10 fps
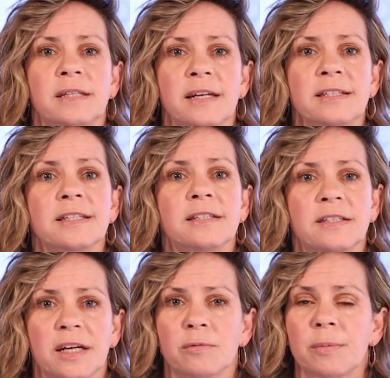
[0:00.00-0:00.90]
Tennessee
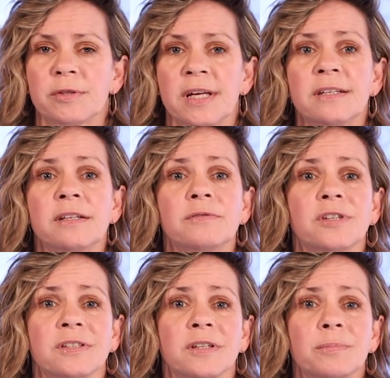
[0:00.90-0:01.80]
State Representative
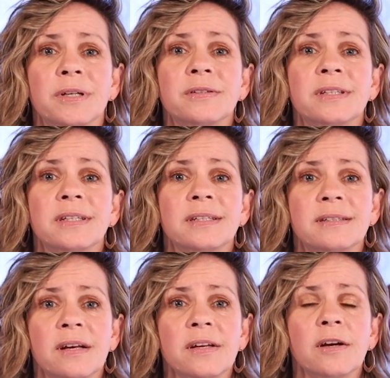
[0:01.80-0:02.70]
Justin Pearson
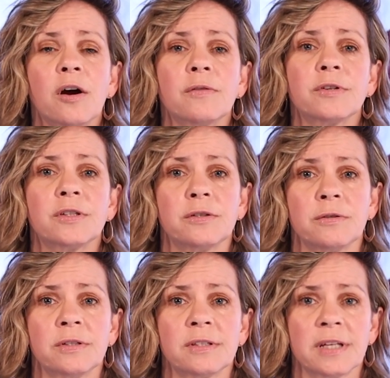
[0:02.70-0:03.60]
is telling Harvard
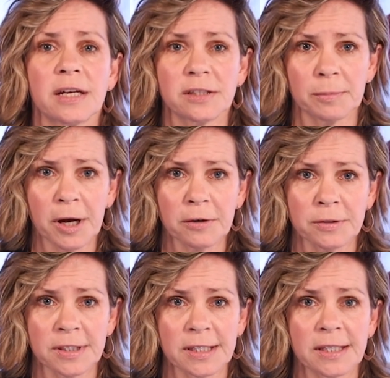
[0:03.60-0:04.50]
students that
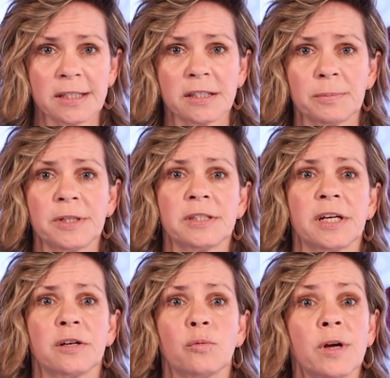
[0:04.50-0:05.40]
democracy is being
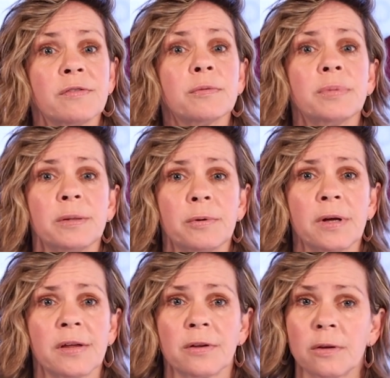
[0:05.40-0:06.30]
taken away from
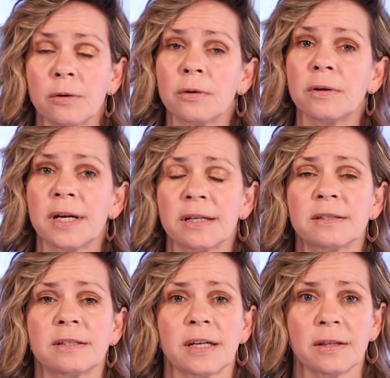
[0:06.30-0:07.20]
people at the local
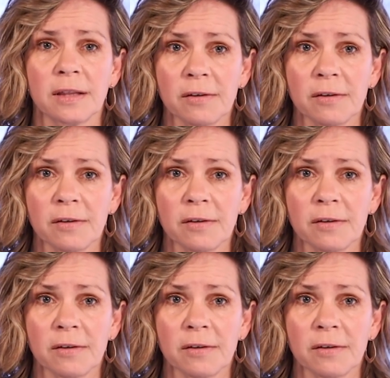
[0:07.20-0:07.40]
and state